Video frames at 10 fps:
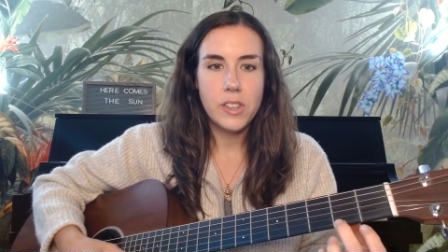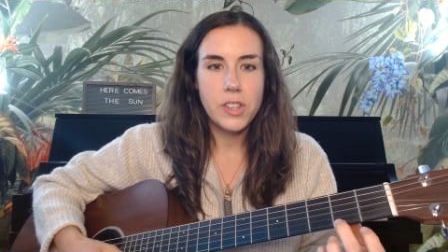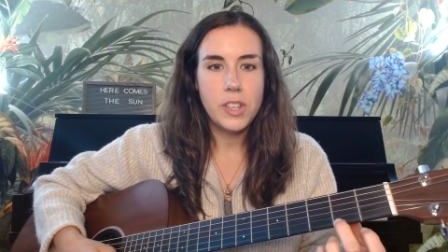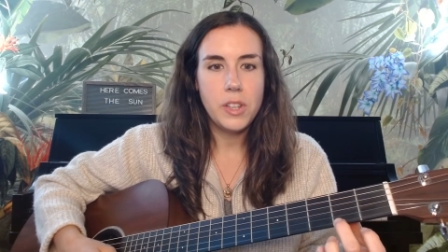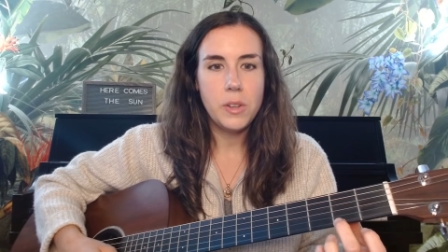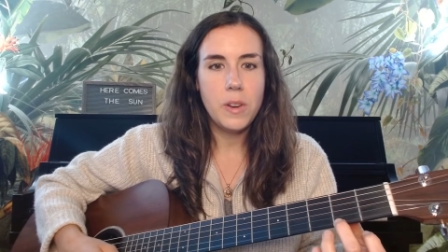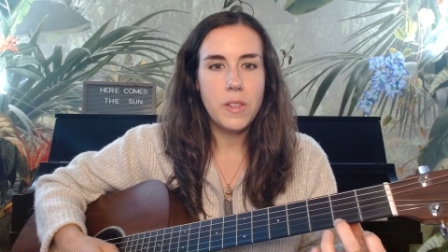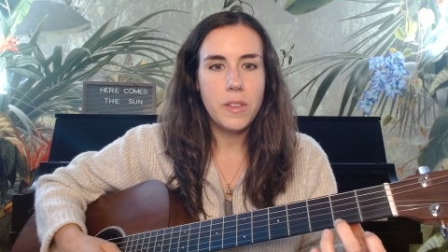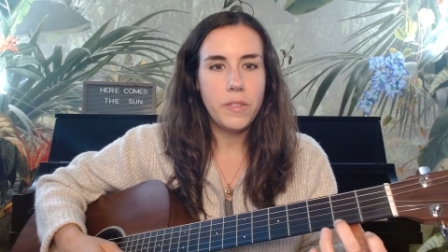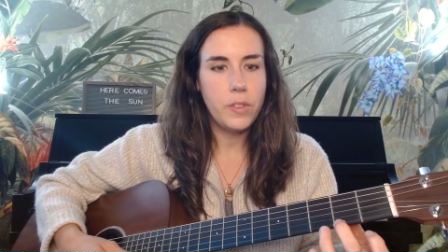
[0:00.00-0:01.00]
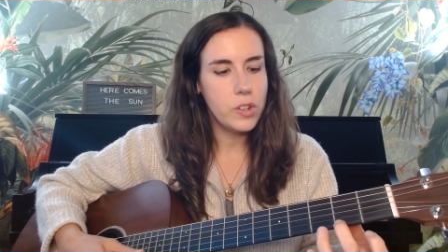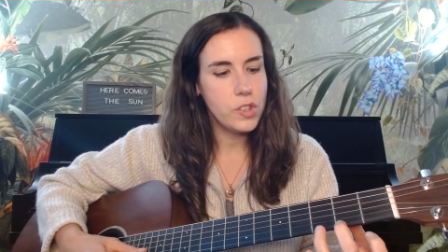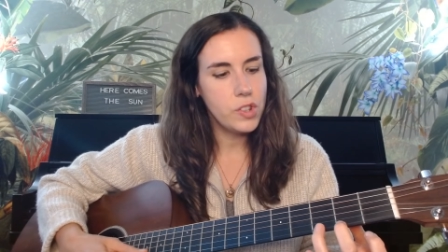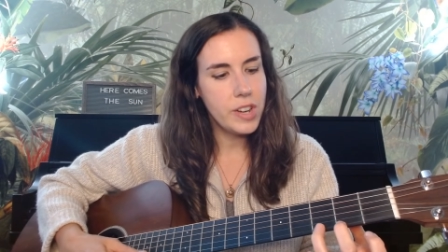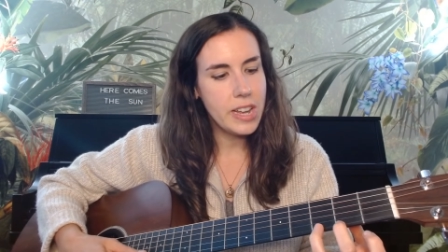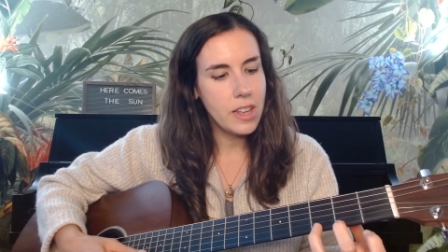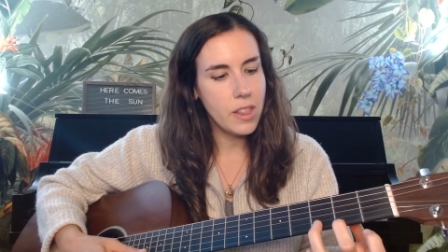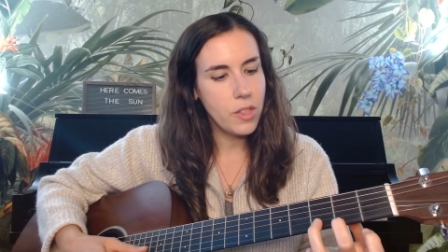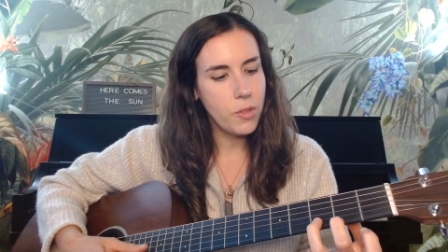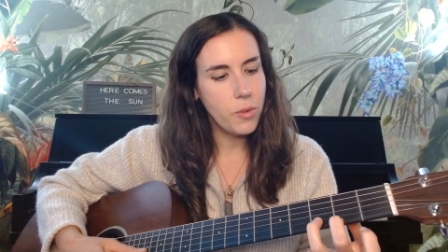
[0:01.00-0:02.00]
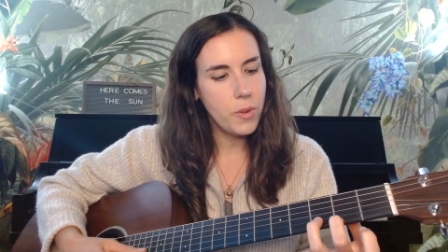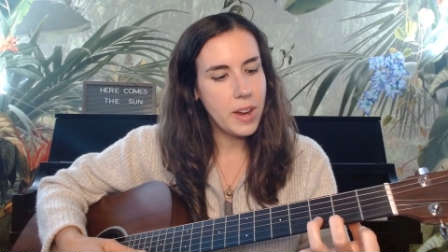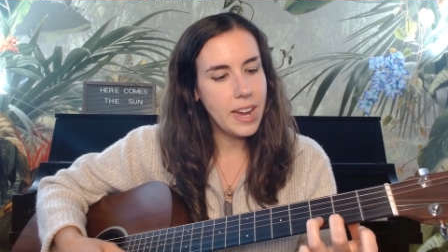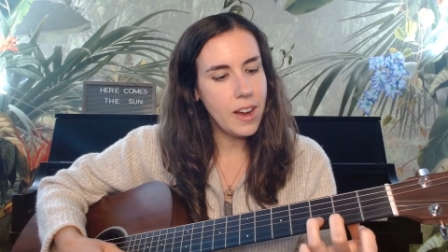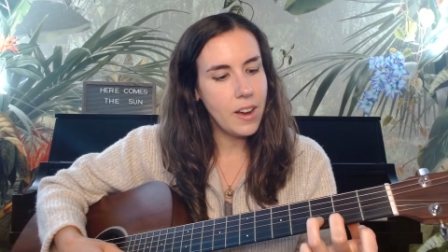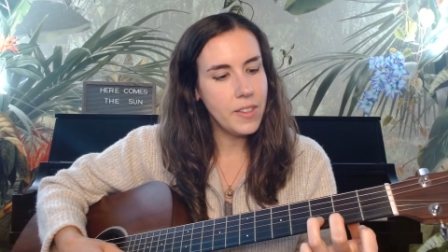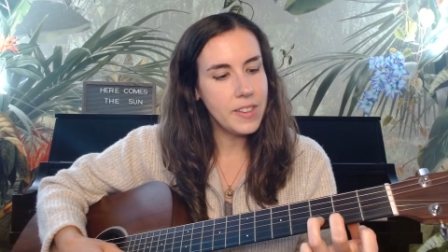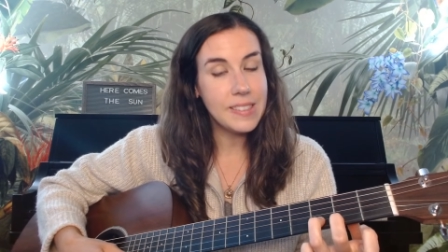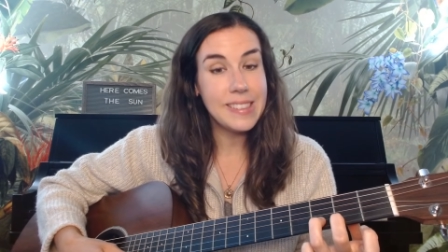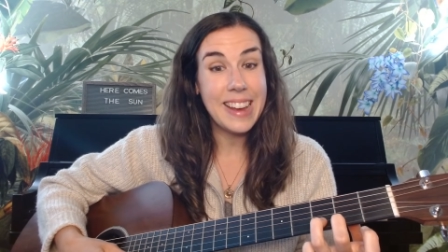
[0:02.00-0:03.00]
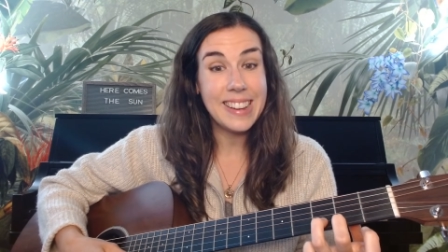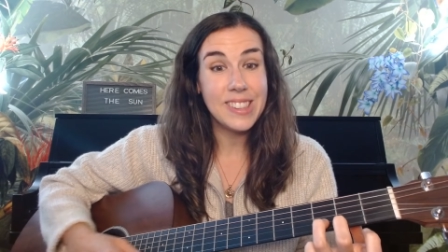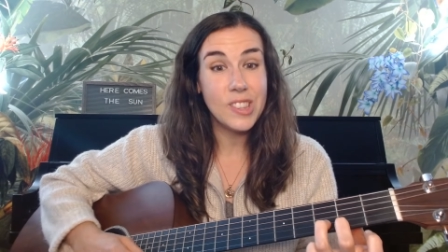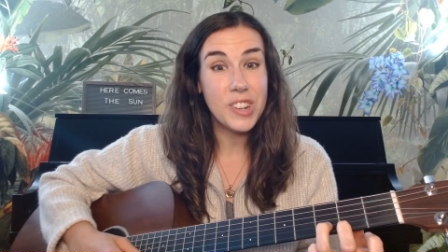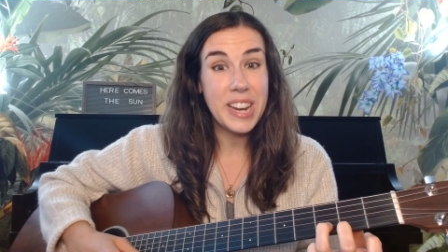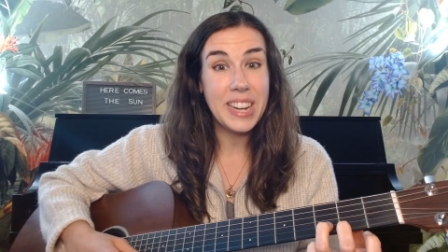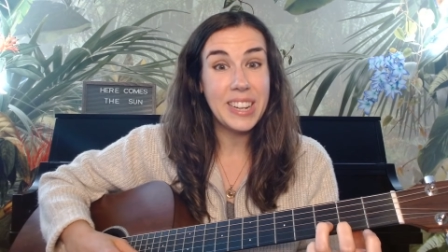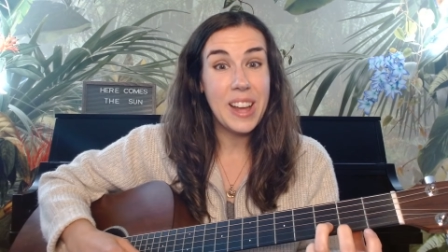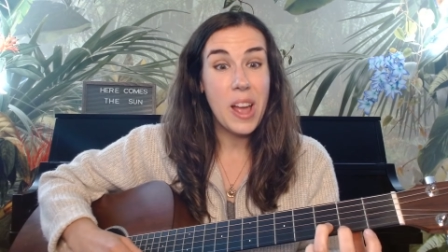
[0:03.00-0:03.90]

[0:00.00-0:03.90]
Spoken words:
2 on the first string, 3 on the second string,